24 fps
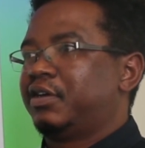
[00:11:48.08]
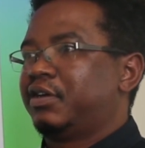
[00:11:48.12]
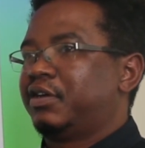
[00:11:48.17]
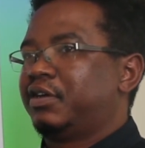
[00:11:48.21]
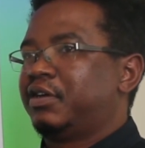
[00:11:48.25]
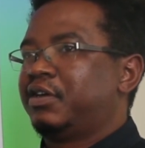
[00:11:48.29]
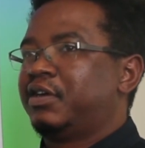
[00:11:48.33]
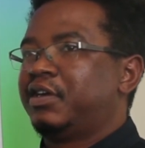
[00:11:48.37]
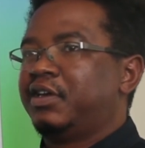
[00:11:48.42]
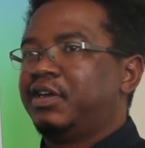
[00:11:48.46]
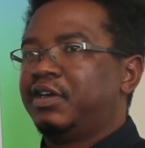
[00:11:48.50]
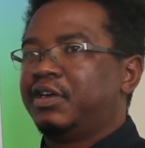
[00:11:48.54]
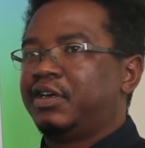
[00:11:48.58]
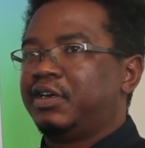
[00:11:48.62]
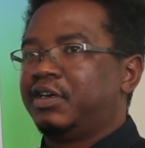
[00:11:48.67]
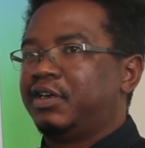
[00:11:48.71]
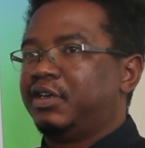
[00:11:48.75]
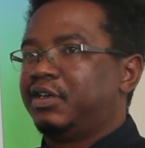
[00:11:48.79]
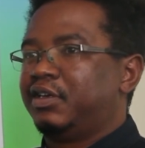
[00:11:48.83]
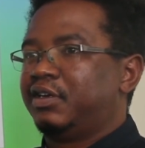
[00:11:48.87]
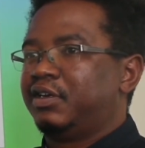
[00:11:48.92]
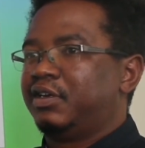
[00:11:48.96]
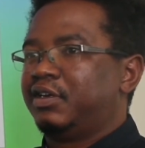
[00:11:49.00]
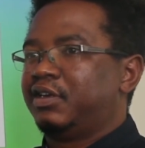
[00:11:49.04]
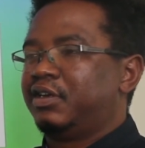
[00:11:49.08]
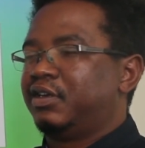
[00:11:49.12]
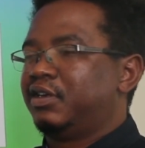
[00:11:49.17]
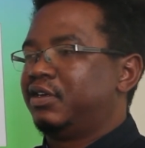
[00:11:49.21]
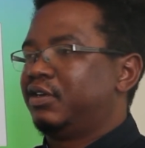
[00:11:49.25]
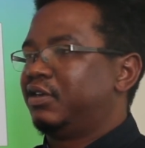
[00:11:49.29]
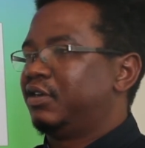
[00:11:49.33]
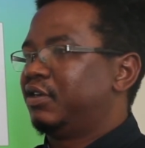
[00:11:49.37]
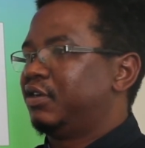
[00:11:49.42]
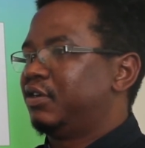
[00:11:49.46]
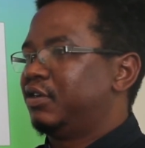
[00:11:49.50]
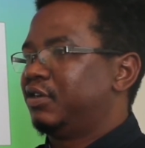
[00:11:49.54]
here
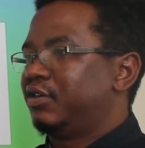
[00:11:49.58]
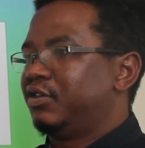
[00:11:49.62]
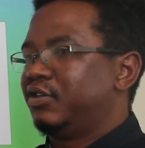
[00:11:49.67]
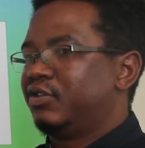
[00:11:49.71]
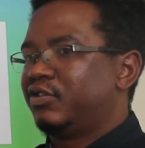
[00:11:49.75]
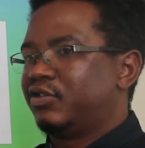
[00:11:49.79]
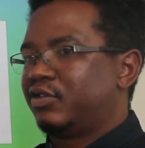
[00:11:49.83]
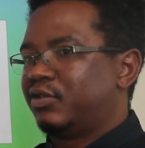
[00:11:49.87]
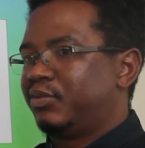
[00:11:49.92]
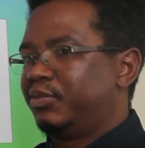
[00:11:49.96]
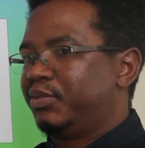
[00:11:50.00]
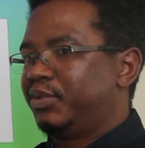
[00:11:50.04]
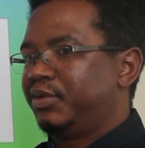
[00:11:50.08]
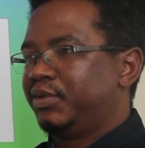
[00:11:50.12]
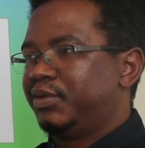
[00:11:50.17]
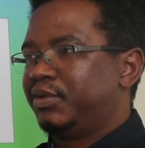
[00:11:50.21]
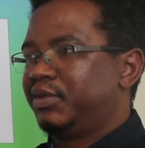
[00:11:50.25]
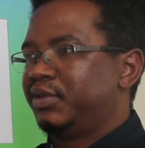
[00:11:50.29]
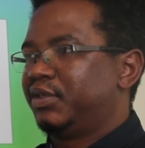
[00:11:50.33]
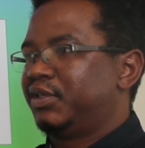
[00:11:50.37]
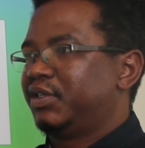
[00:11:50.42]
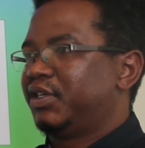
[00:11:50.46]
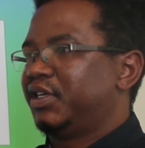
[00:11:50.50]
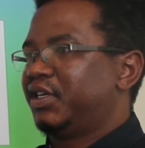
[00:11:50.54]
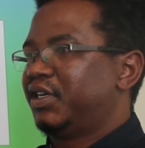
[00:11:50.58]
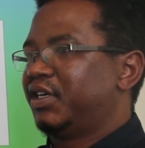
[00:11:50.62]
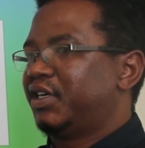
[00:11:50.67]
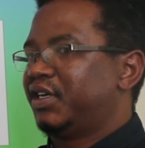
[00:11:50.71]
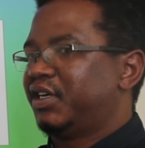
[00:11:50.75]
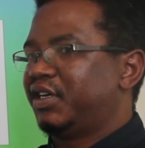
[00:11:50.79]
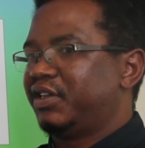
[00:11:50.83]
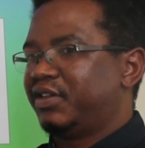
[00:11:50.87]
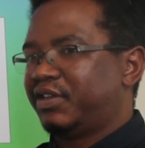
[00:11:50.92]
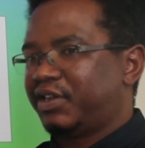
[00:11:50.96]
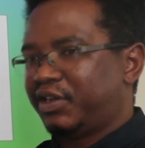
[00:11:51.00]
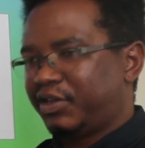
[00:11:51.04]
in Europe, here
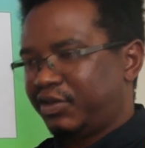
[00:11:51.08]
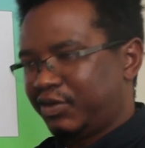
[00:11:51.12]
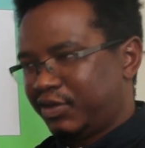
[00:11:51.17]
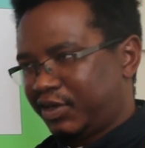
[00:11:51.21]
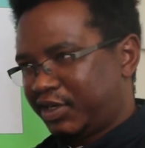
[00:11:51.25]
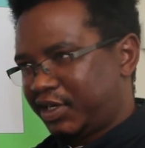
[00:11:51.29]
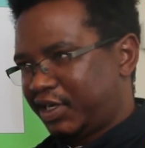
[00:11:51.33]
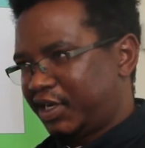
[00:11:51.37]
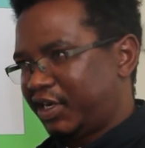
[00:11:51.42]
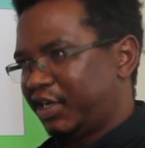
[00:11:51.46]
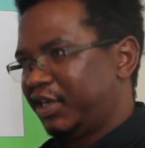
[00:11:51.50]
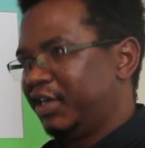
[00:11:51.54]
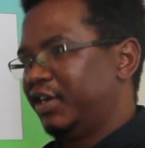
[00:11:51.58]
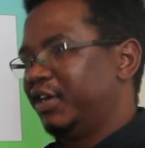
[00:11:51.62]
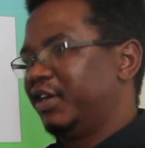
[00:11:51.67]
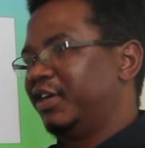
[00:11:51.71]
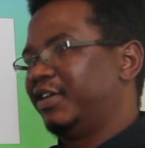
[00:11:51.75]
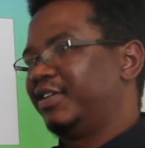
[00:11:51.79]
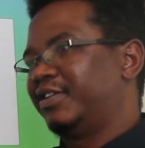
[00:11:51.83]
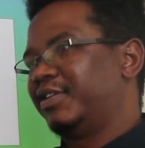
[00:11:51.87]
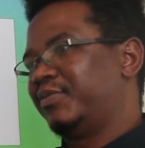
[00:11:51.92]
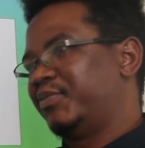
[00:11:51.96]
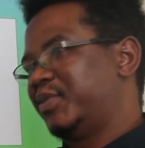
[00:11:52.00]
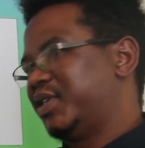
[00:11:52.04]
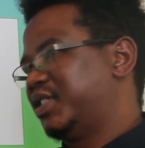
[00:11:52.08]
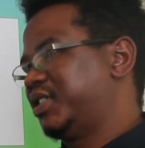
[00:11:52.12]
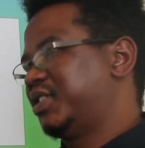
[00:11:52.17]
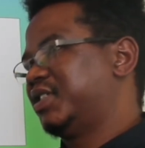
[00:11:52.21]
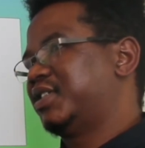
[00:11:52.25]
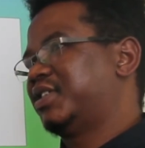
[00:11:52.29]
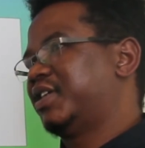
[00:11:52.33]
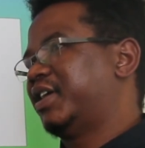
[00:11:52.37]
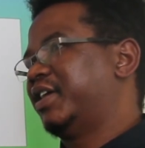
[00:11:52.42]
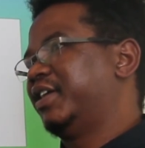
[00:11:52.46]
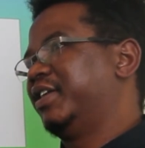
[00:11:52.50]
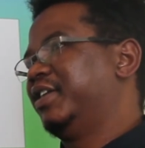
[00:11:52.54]
in the UK, here in the
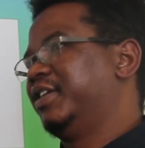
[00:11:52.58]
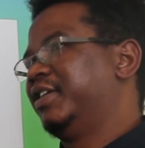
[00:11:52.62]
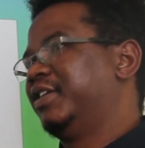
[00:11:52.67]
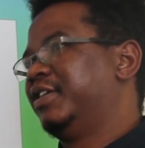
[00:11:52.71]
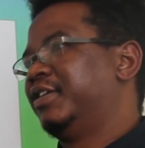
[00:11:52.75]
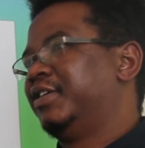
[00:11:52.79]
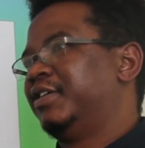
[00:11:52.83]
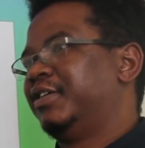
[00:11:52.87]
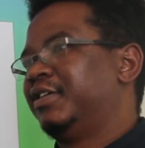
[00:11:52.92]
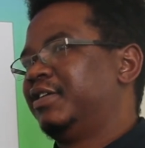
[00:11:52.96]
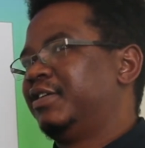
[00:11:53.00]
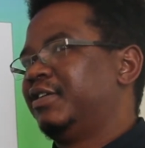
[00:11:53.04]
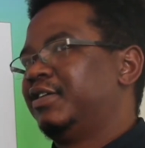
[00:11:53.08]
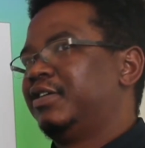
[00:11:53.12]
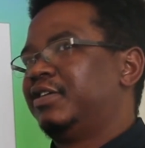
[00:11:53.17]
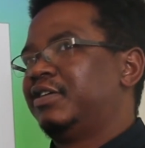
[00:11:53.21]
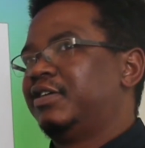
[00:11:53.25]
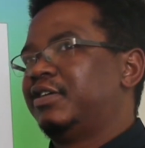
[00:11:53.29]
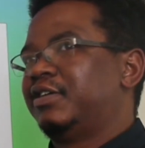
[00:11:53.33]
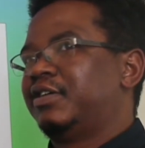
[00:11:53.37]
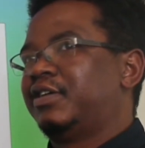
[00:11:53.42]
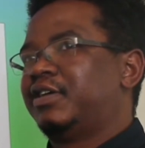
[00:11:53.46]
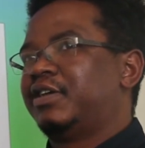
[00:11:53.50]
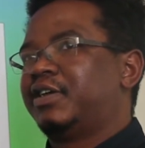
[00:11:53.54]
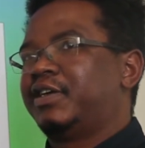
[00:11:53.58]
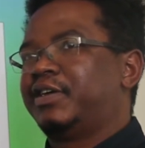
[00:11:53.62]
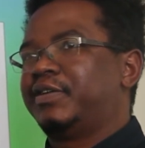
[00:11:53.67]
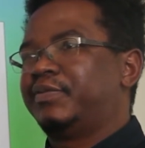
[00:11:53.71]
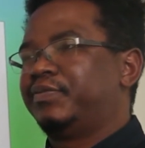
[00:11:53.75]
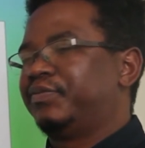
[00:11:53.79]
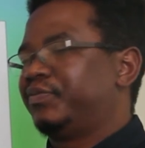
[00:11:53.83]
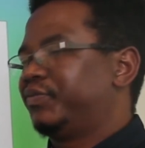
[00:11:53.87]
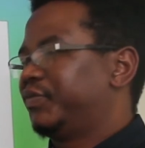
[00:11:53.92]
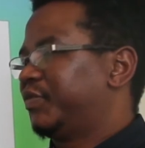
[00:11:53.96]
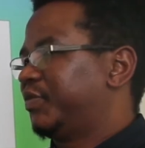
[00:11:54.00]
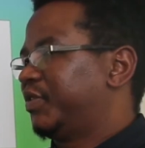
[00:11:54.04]
Merseyside,
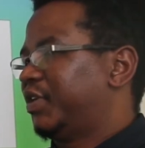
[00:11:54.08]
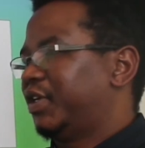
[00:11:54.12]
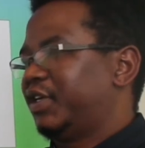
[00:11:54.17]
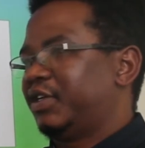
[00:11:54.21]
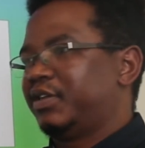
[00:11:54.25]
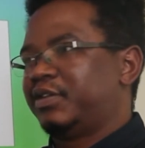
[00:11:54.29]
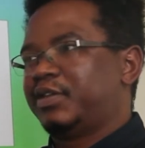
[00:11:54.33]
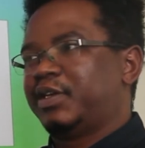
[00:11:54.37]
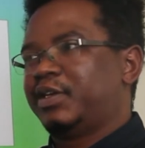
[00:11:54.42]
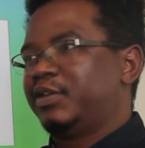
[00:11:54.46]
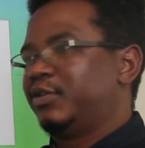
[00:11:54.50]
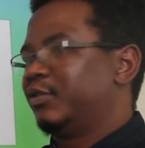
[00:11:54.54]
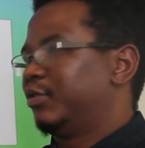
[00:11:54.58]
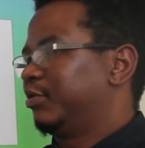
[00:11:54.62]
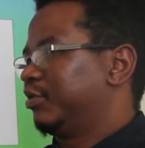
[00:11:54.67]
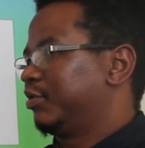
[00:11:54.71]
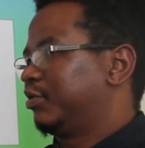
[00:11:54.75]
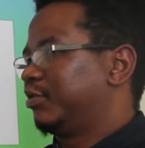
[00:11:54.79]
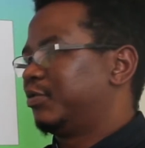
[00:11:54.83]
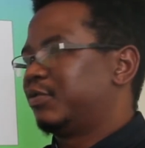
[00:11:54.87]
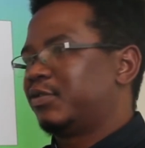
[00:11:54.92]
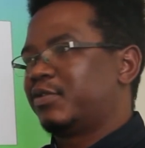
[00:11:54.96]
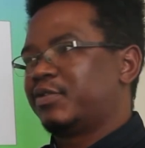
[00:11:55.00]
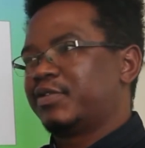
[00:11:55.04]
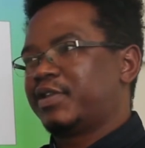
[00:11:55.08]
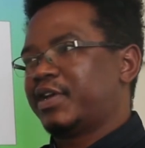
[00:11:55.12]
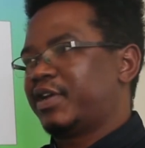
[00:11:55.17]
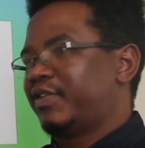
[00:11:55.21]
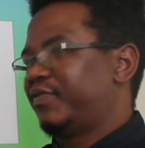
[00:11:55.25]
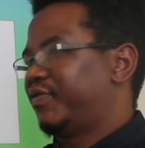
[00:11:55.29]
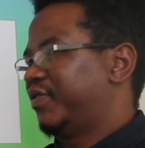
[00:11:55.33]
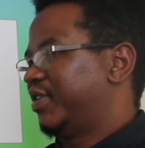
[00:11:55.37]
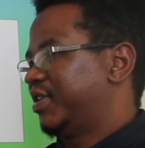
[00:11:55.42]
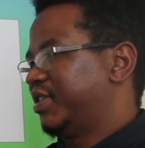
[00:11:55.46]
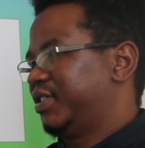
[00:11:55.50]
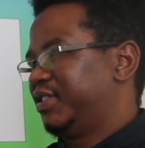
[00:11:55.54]
they don't grow that
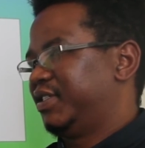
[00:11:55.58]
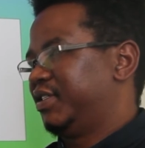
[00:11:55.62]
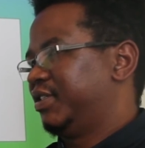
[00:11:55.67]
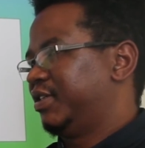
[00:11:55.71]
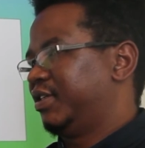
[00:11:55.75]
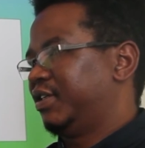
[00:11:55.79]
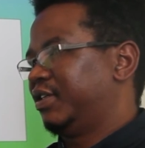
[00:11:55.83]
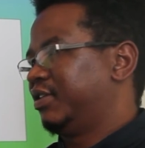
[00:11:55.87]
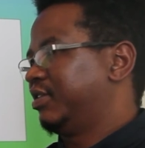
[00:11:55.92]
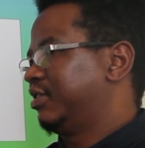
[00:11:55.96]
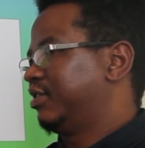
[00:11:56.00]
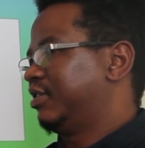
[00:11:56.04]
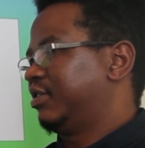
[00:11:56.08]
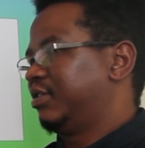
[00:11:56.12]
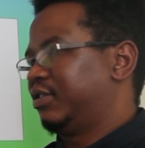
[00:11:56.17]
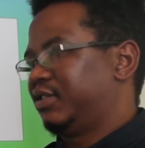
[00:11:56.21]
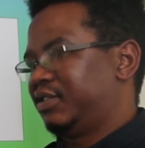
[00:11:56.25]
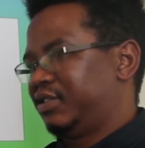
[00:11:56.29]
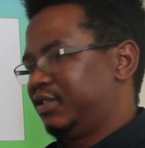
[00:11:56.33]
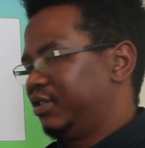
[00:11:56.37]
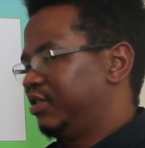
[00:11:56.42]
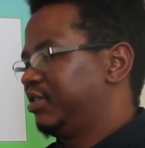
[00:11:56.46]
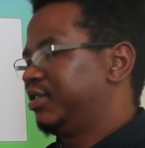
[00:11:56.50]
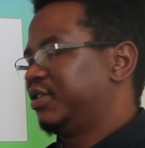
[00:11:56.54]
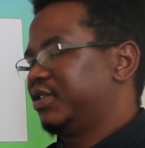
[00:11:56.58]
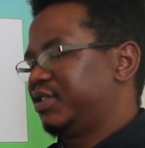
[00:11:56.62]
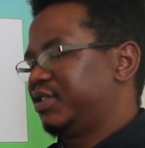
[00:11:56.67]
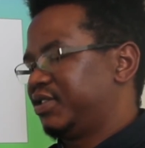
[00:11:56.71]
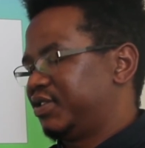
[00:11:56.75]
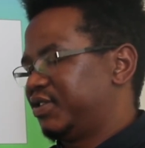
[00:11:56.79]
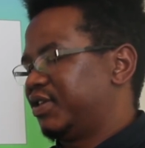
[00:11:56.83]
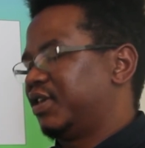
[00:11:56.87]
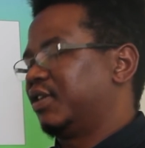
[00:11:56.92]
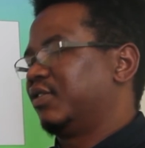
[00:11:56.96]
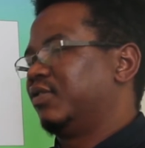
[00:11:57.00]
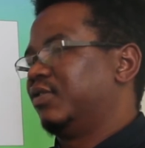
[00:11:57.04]
fast. It's a
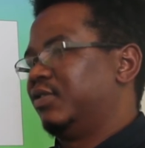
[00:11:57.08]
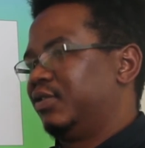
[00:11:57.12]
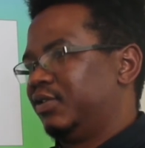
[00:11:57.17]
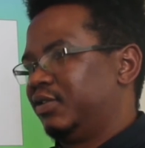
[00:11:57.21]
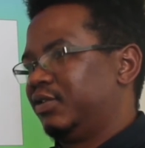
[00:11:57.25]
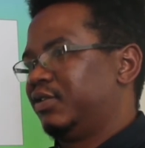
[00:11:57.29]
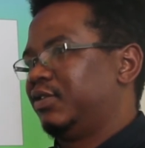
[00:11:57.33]
struggle.